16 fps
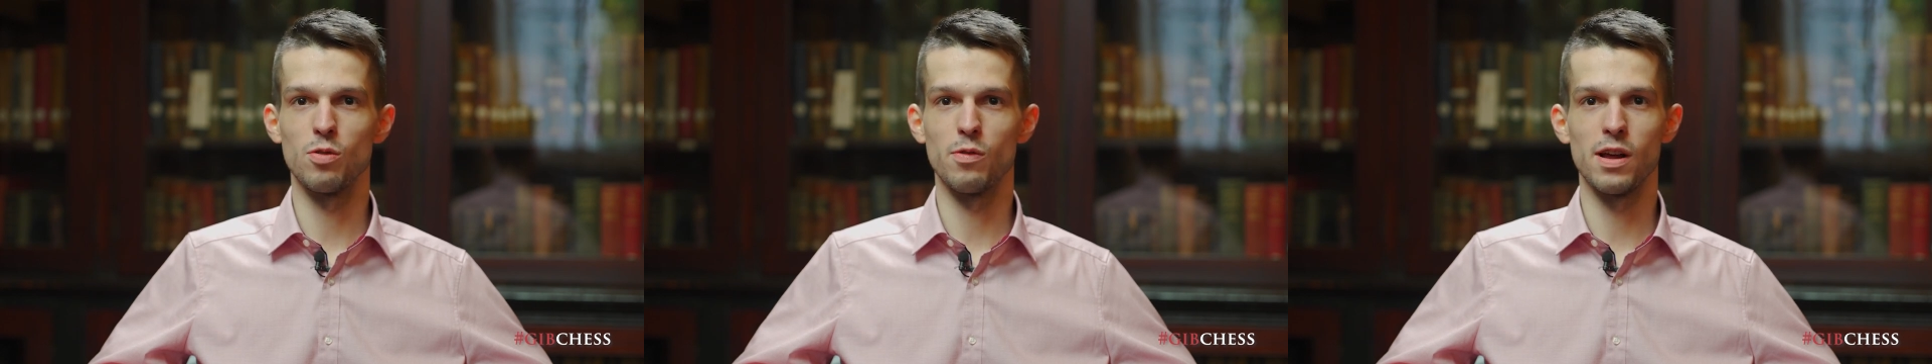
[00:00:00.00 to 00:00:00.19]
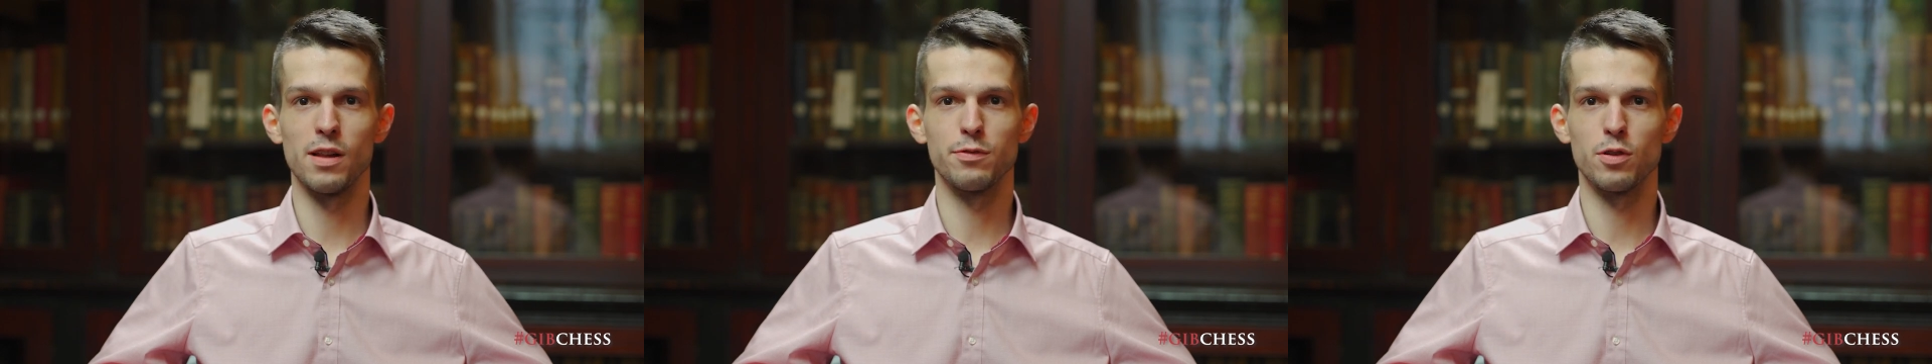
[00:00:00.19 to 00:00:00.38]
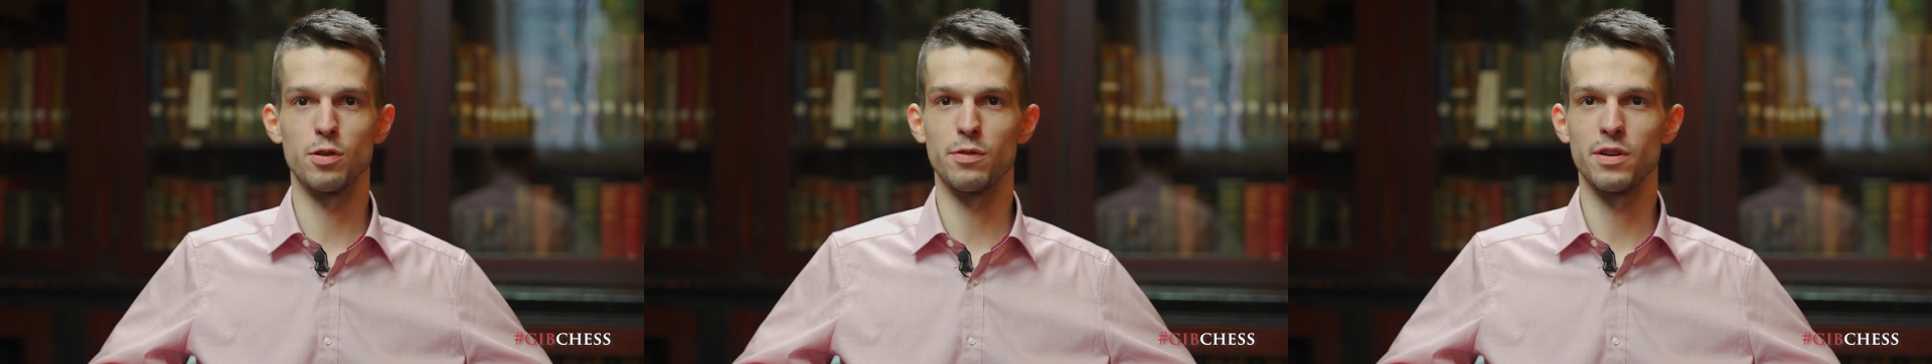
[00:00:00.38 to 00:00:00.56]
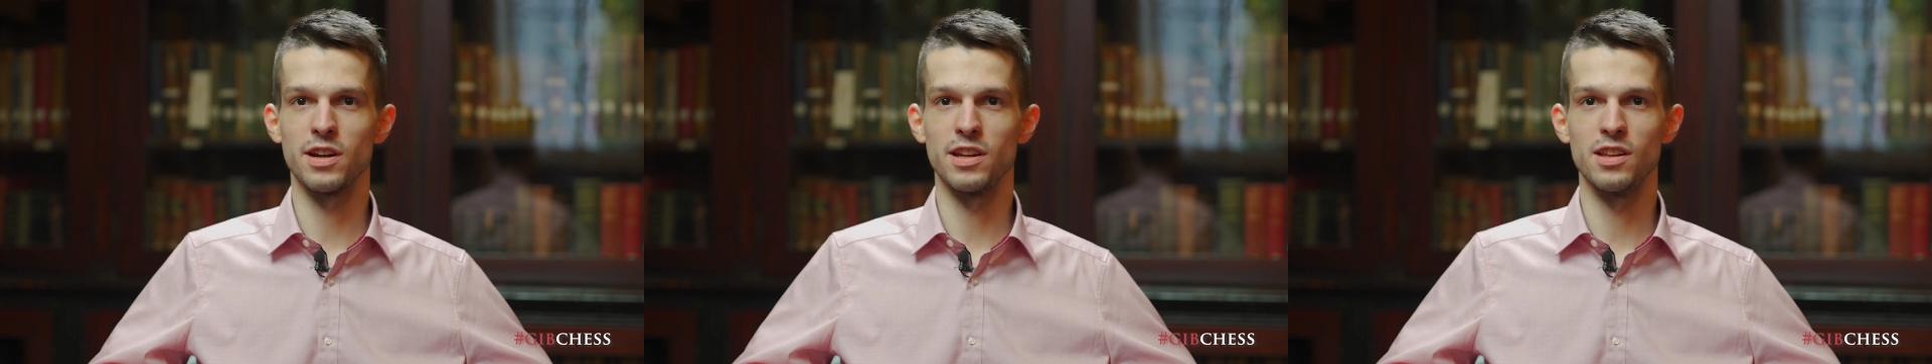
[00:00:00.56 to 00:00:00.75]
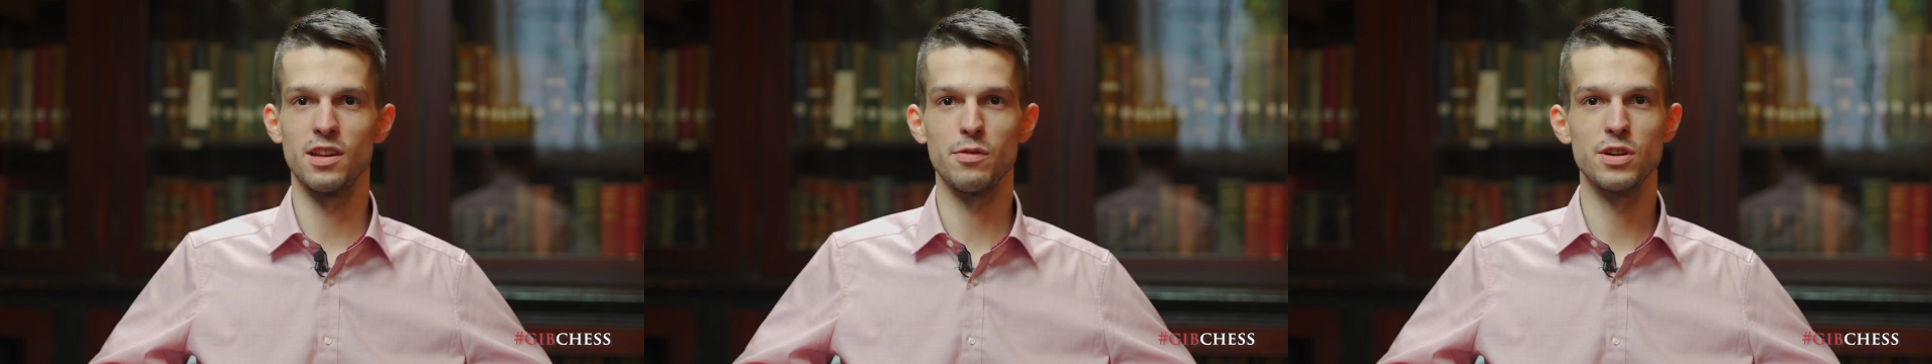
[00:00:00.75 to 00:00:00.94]
well for one
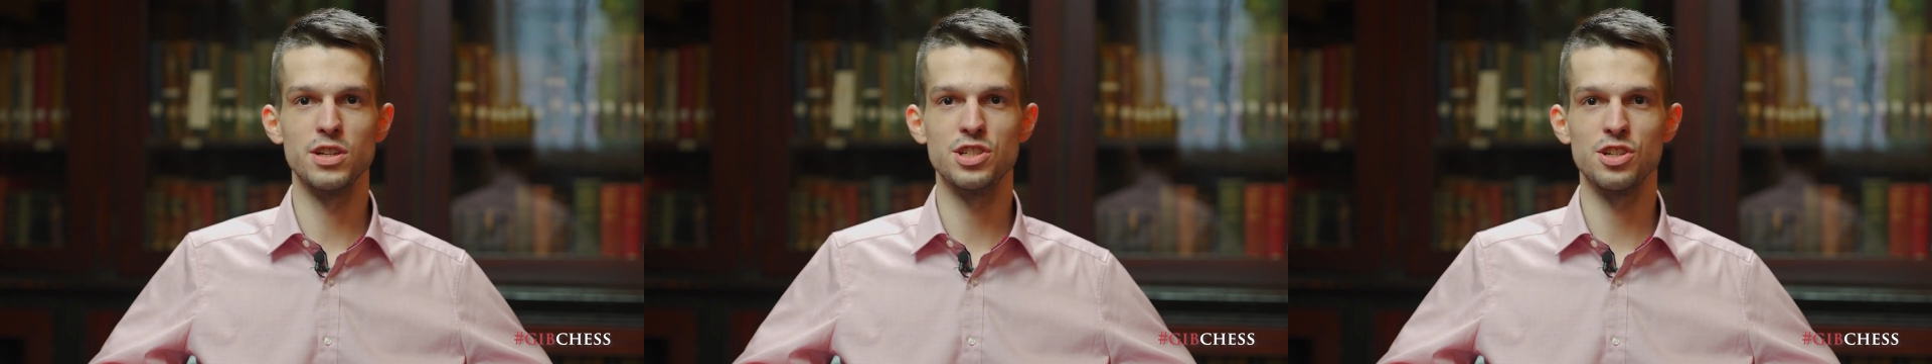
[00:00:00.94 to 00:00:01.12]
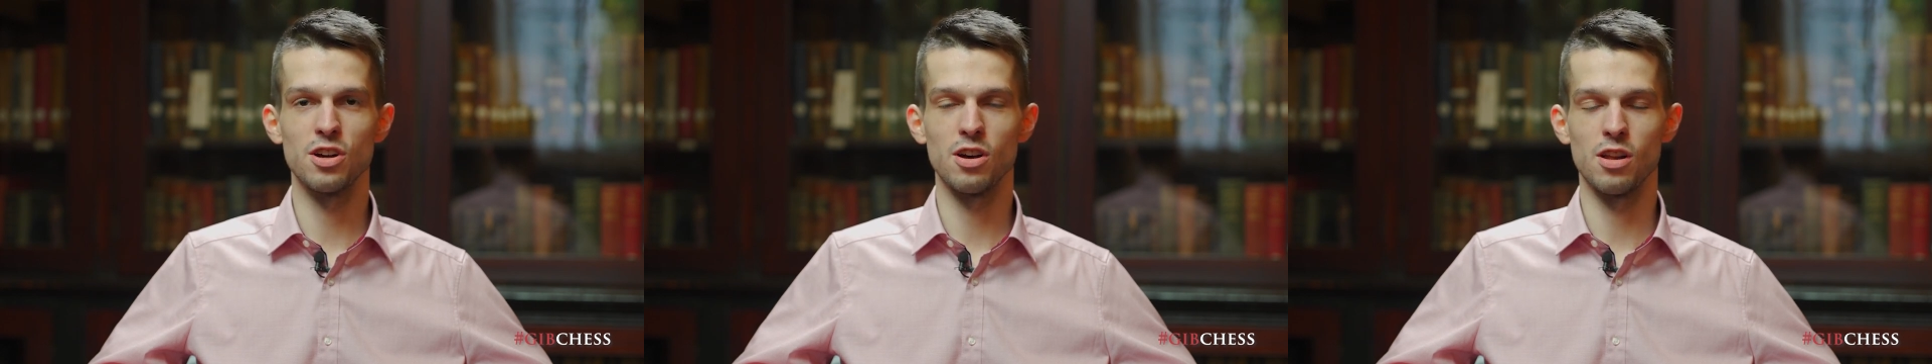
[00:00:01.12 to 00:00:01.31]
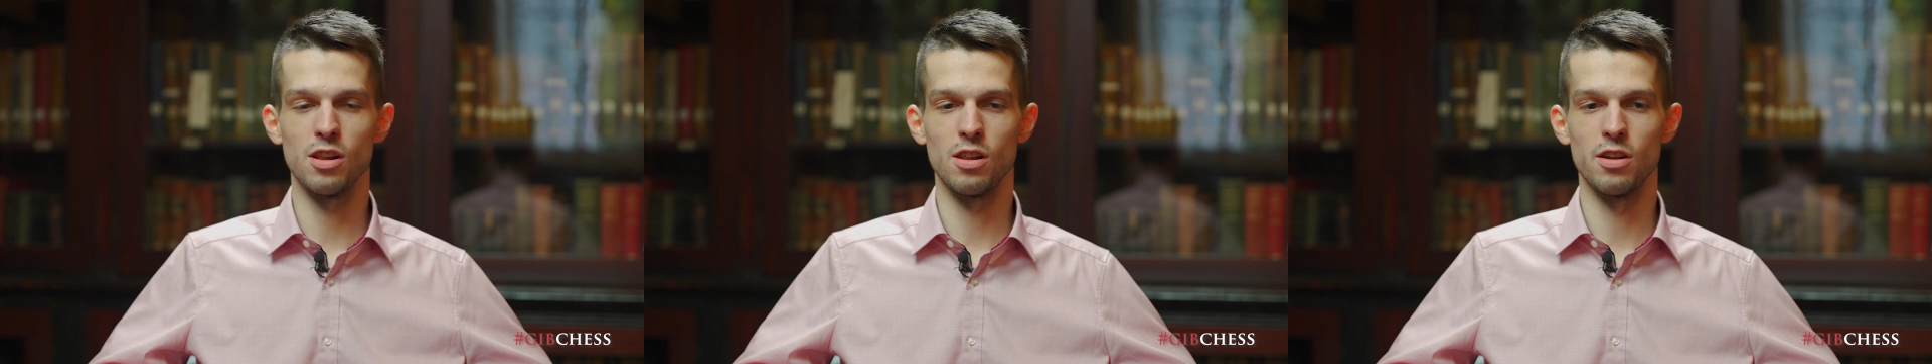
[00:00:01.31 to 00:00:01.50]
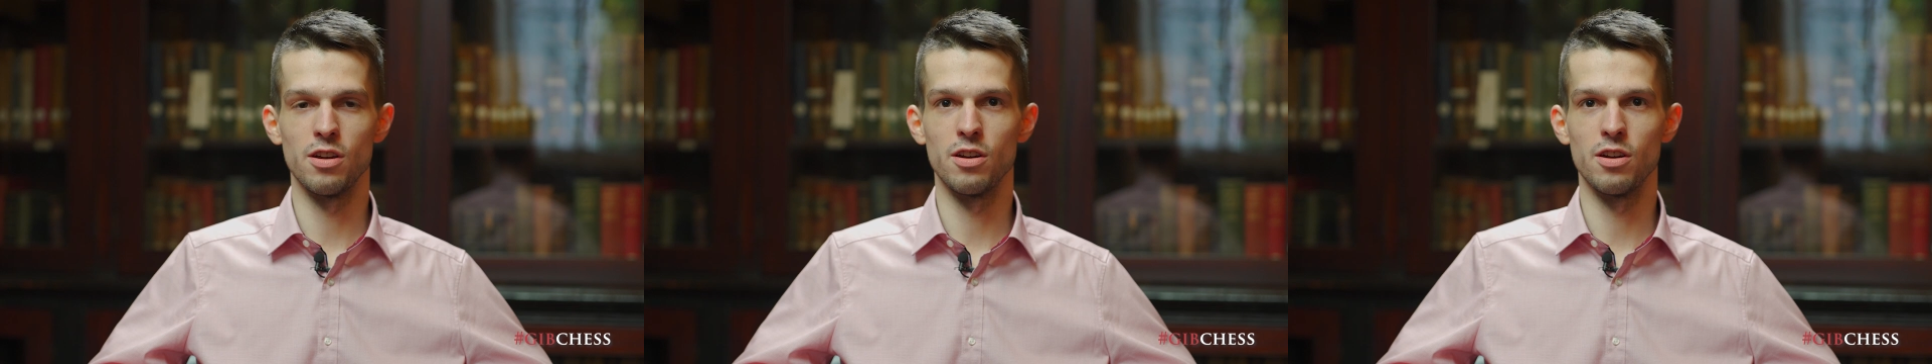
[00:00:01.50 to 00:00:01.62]
individual,